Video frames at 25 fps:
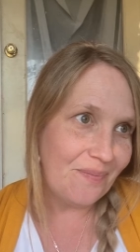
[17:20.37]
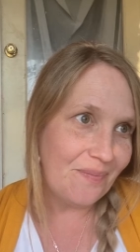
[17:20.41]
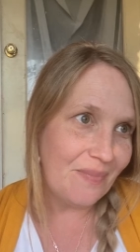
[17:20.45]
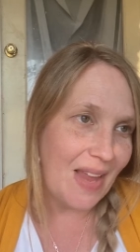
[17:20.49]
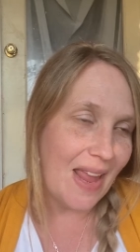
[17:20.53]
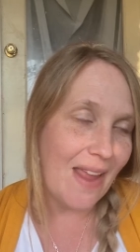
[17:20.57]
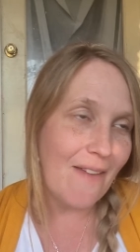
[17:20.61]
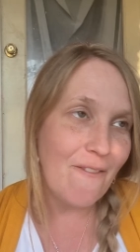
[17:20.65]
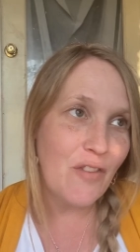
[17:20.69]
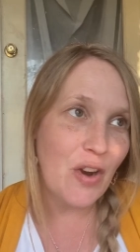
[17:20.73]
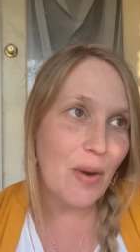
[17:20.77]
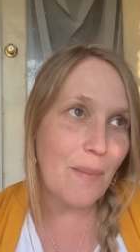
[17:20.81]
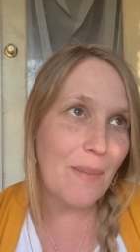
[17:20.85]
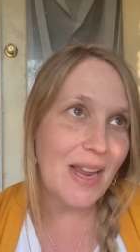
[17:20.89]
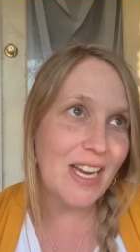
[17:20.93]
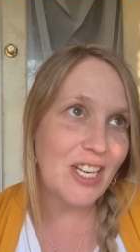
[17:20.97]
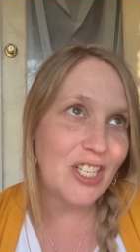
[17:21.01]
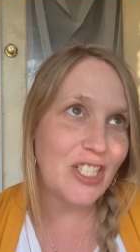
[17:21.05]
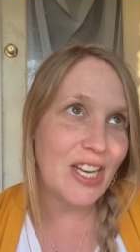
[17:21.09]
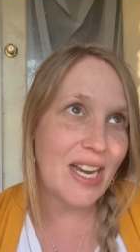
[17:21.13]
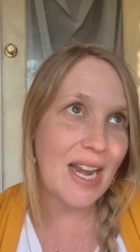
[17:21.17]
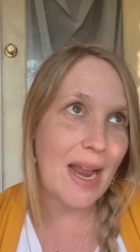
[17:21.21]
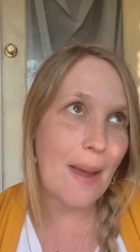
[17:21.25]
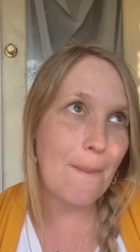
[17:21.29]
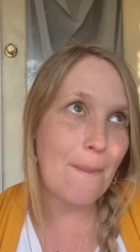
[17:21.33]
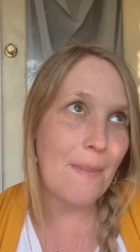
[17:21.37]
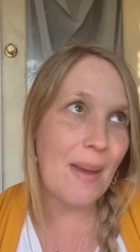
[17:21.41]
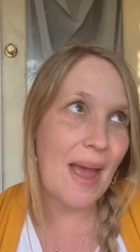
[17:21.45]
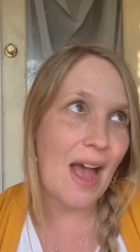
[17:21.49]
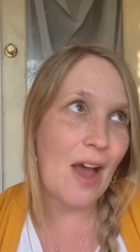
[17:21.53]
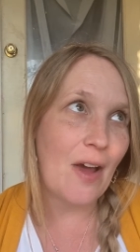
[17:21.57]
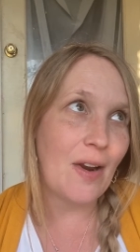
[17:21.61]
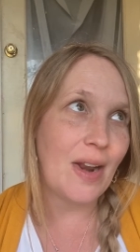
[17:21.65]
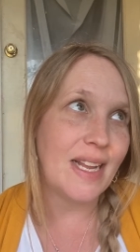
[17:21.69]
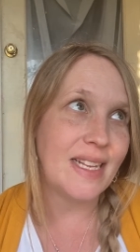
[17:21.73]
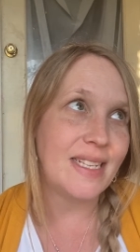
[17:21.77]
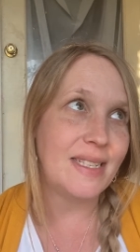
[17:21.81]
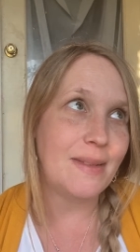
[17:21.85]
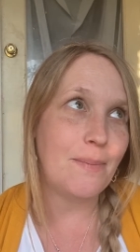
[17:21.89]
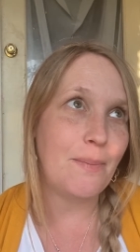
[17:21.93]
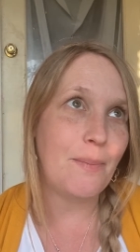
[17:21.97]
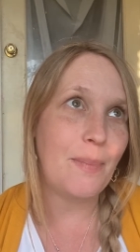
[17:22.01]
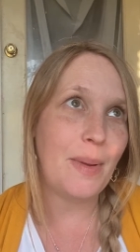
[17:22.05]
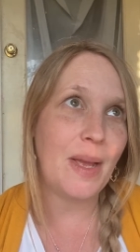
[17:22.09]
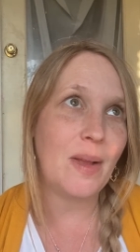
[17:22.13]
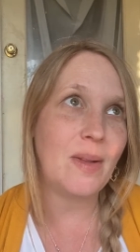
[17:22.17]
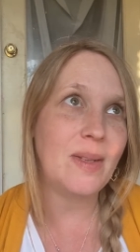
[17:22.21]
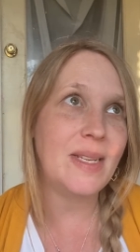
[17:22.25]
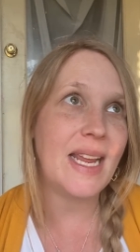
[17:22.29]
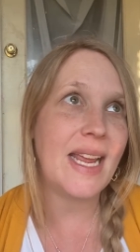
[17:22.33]
information about
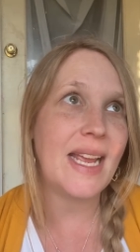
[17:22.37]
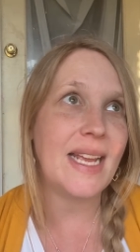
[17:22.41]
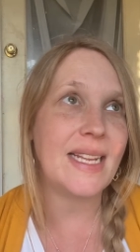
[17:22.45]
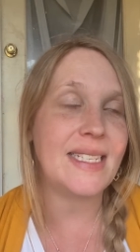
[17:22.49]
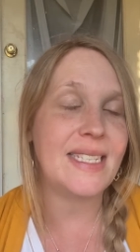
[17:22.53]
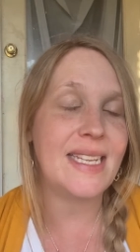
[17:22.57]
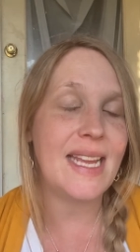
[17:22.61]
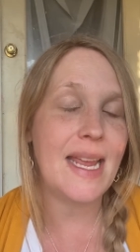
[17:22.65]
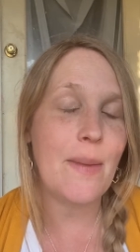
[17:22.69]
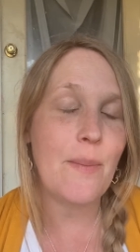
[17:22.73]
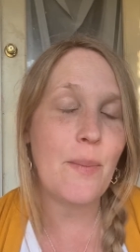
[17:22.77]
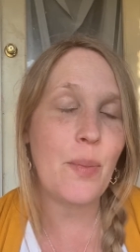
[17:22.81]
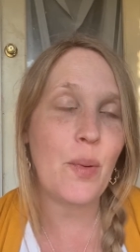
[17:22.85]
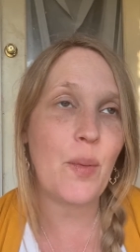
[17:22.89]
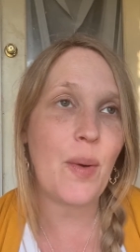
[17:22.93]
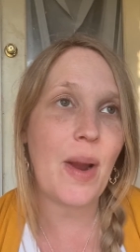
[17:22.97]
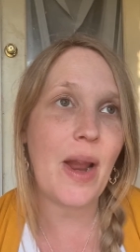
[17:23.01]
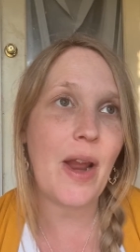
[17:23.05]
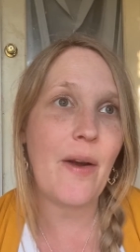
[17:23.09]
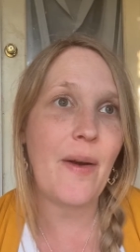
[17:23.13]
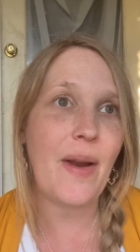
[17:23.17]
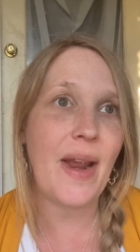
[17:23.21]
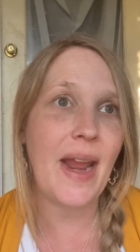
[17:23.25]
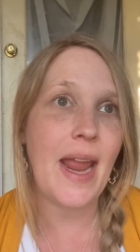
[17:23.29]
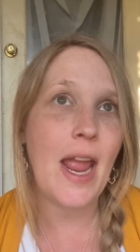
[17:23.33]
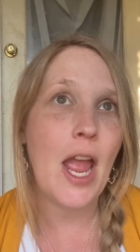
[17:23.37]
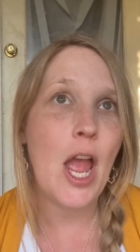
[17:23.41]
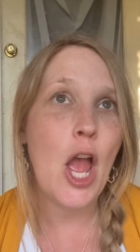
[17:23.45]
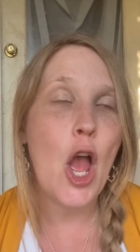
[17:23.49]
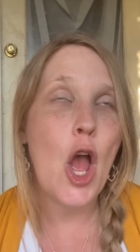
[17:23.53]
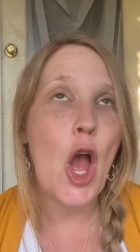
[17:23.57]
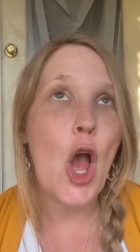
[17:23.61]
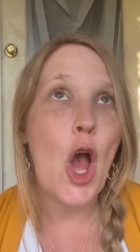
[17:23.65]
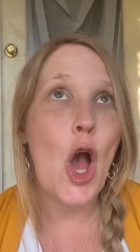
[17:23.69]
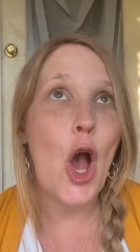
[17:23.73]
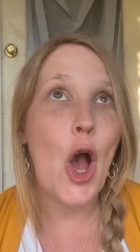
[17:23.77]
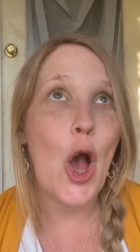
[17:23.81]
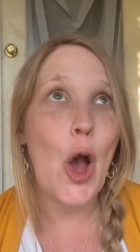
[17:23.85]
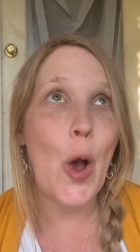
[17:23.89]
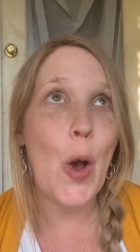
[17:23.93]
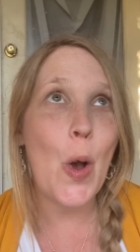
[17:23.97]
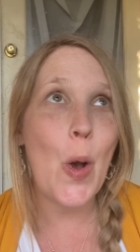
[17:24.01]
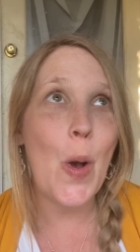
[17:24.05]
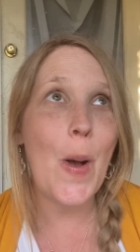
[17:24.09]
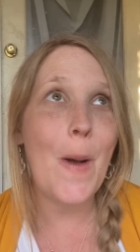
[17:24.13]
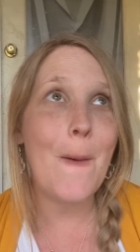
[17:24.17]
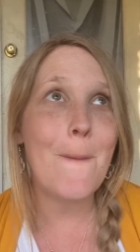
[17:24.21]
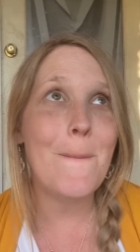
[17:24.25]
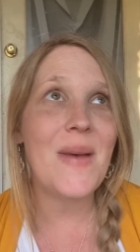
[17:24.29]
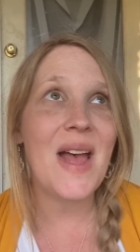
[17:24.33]
building a temporary
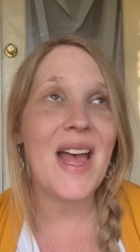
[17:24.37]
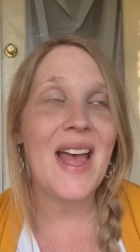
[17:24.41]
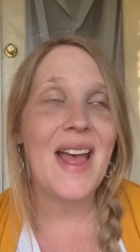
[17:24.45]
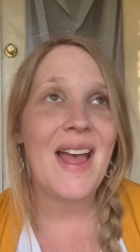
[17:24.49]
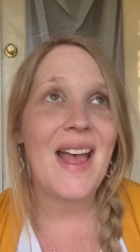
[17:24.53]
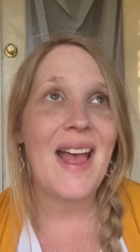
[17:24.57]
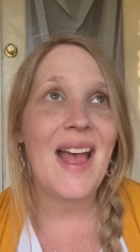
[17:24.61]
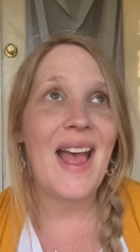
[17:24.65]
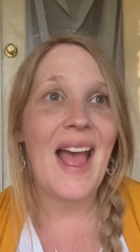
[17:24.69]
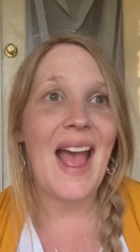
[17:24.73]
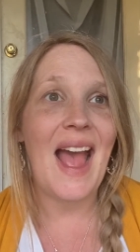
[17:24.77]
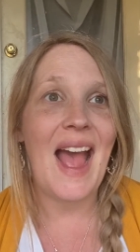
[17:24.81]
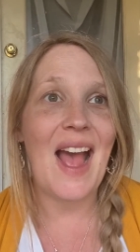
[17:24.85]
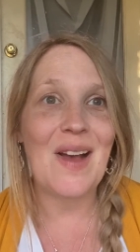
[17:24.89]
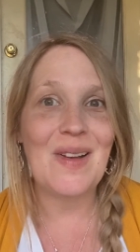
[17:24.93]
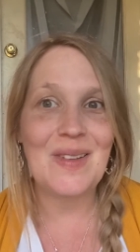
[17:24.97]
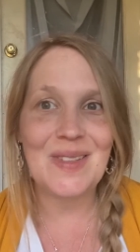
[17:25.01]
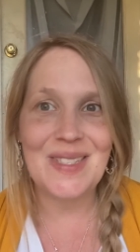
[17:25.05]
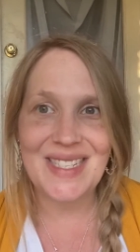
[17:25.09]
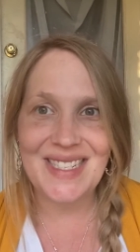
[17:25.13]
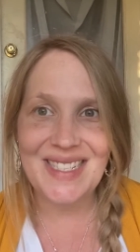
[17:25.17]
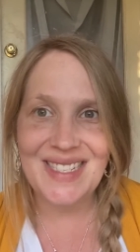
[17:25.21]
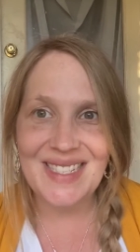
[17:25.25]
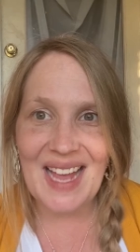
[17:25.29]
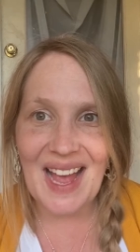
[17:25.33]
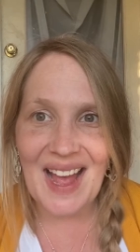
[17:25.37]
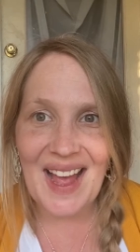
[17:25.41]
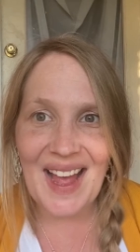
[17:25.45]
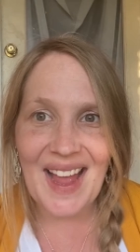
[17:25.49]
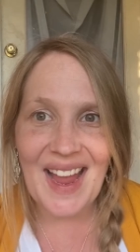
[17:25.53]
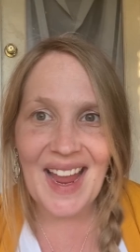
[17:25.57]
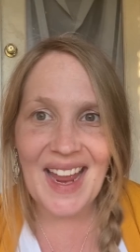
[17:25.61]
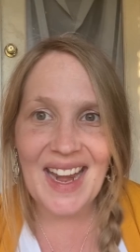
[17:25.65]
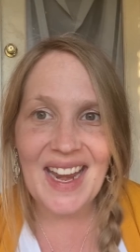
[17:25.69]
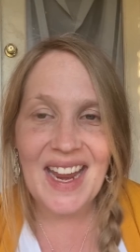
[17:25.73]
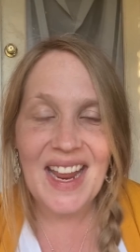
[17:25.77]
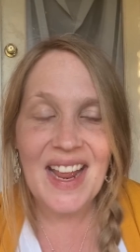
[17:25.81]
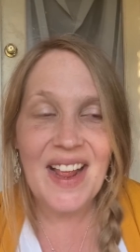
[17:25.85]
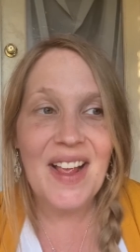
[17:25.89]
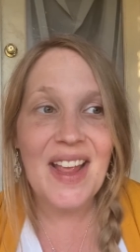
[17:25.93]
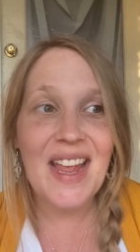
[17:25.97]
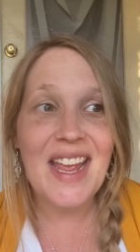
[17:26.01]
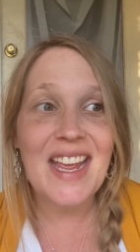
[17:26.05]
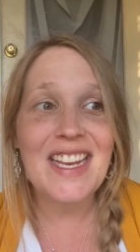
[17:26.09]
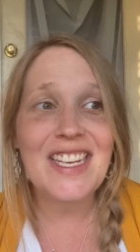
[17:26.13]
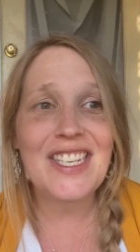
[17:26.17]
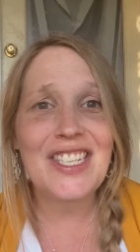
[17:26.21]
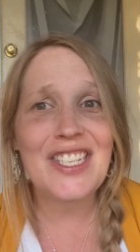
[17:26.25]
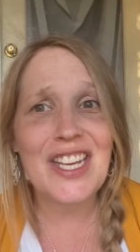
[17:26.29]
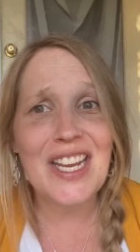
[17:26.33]
home outside,
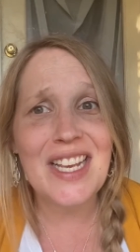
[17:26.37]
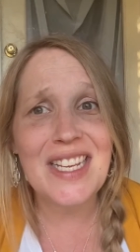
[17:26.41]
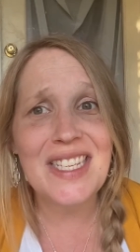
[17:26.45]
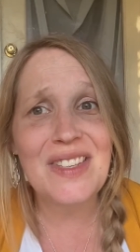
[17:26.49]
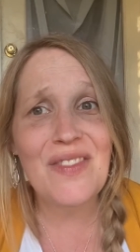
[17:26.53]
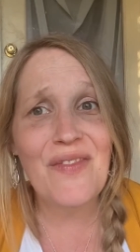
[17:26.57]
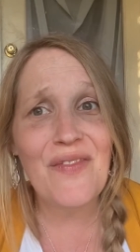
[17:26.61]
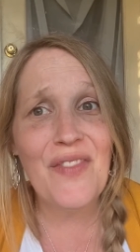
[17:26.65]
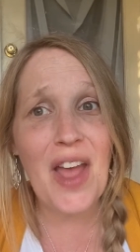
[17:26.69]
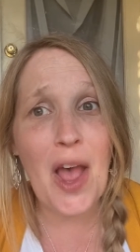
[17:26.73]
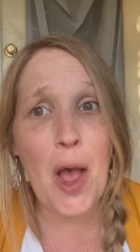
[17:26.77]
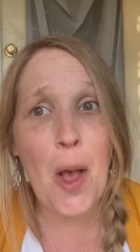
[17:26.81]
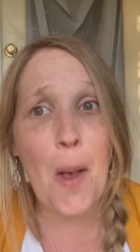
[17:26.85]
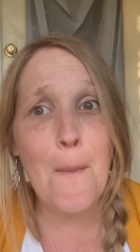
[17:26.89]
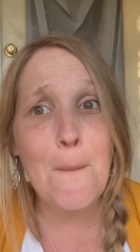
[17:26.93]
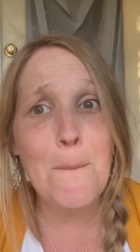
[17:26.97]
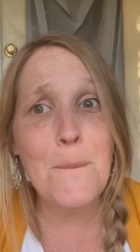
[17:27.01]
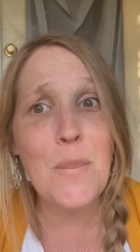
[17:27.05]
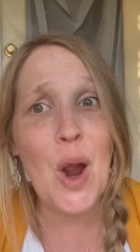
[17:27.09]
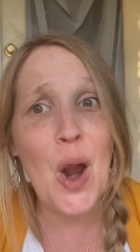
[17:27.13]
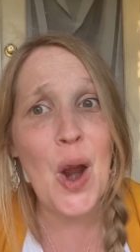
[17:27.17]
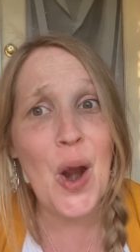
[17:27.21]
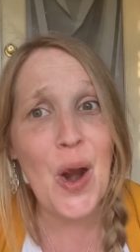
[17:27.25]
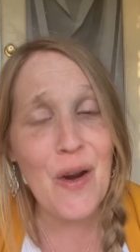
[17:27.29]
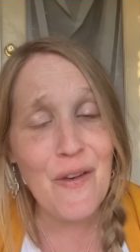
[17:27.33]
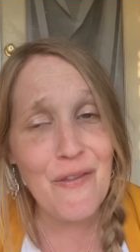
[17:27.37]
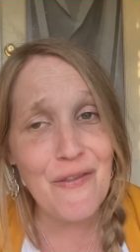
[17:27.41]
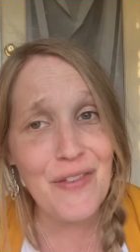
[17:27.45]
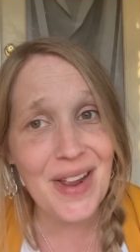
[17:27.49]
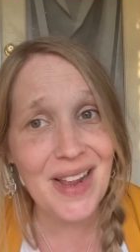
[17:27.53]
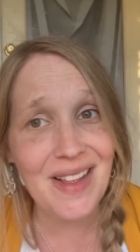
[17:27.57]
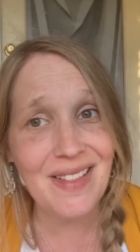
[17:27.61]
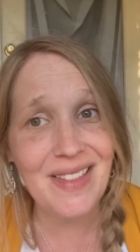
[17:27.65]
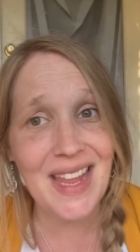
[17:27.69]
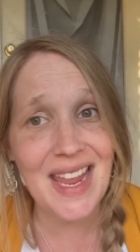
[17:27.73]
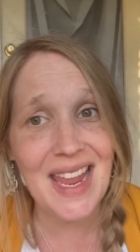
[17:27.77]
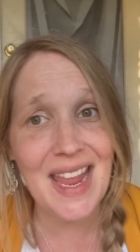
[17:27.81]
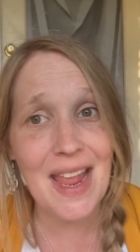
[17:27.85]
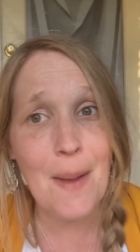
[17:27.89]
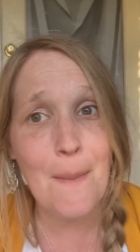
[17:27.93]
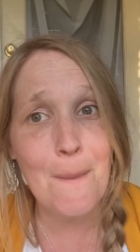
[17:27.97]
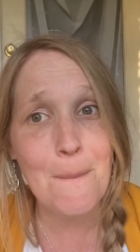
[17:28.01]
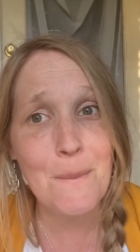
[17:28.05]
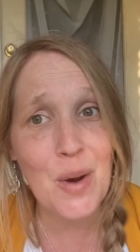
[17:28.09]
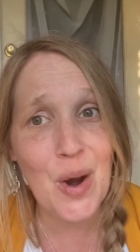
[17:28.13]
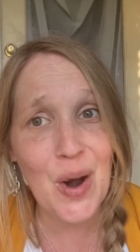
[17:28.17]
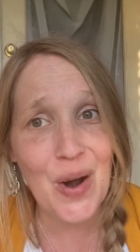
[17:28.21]
it just fell perfectly